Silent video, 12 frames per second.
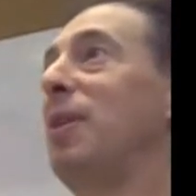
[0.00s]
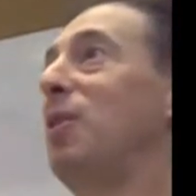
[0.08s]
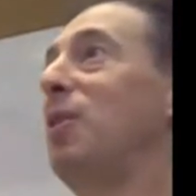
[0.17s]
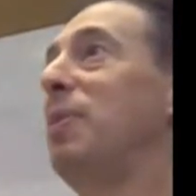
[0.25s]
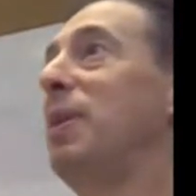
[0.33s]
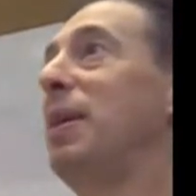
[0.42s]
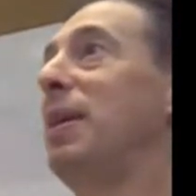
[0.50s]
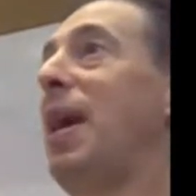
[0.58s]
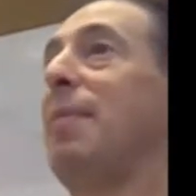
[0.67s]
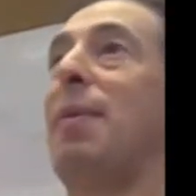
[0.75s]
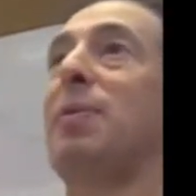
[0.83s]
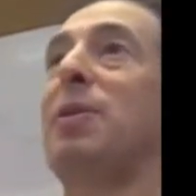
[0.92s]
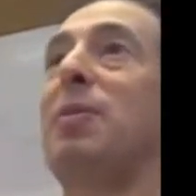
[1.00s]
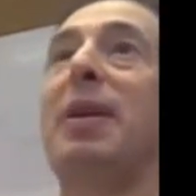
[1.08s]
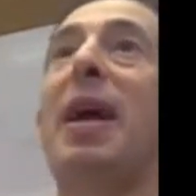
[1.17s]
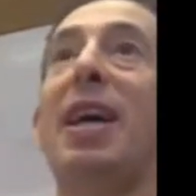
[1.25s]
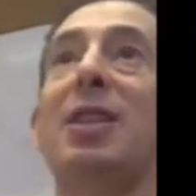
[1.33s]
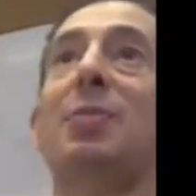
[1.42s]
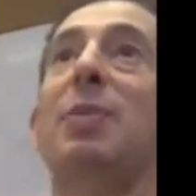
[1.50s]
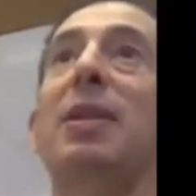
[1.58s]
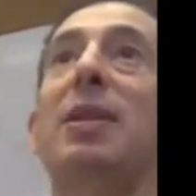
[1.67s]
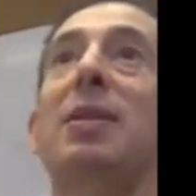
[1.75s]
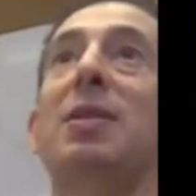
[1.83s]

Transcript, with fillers: nobody came up to me and asked me to